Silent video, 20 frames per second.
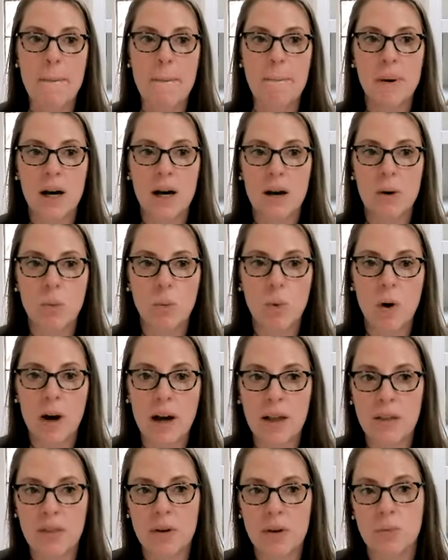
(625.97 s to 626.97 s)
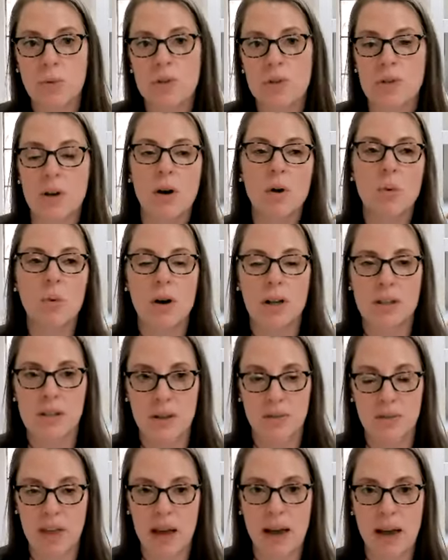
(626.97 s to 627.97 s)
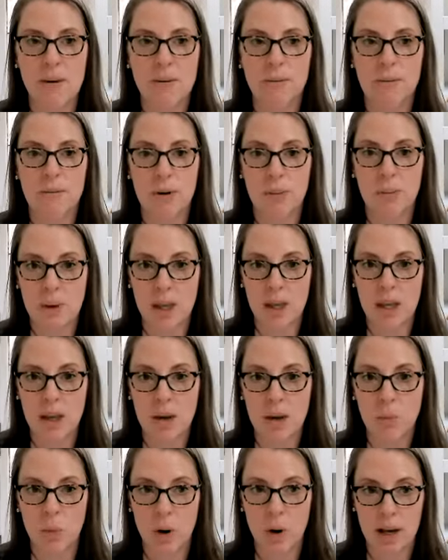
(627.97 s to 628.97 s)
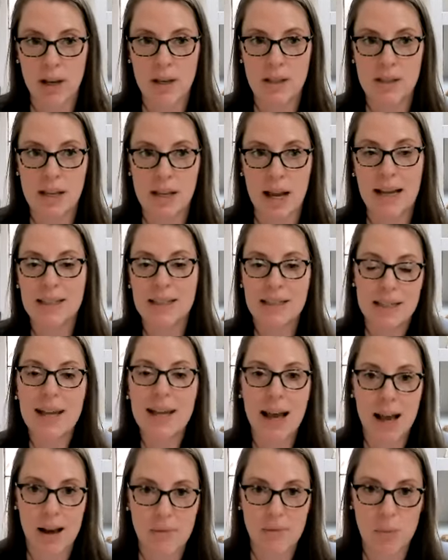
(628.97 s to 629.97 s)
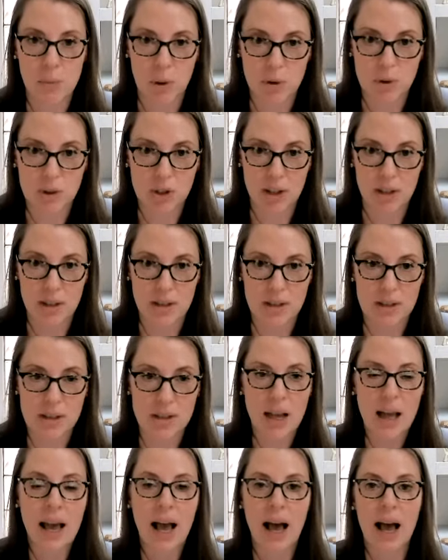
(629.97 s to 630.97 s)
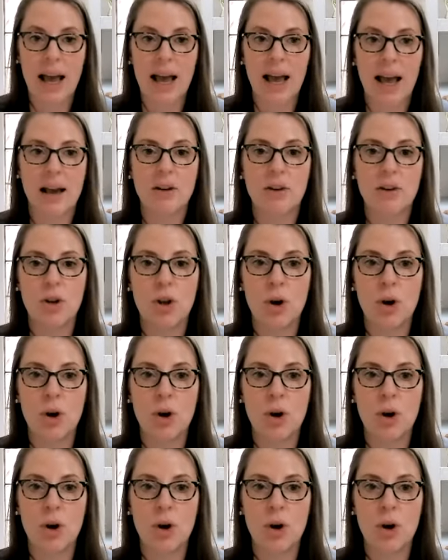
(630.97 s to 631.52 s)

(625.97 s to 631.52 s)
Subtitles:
But what the result was of that for me was I did have emotions. I had